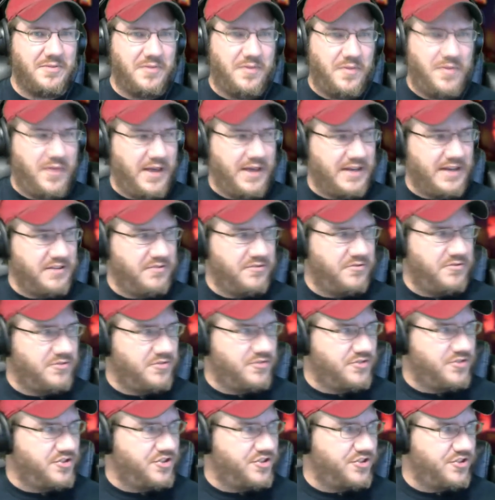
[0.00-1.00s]
that
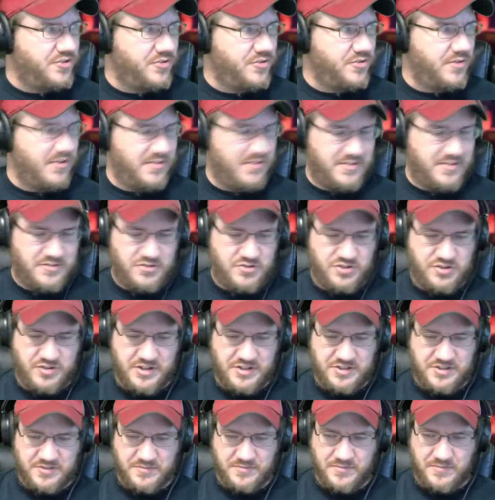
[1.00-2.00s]

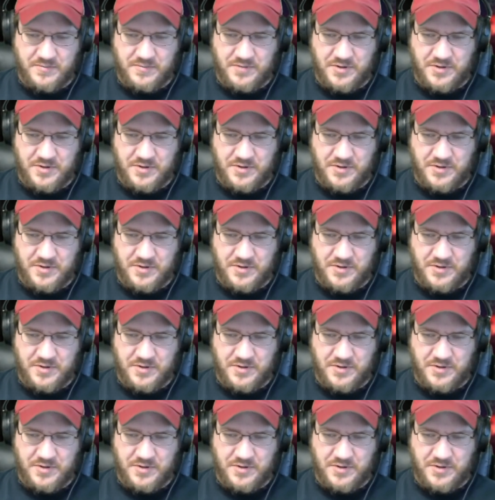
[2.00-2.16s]
stretch of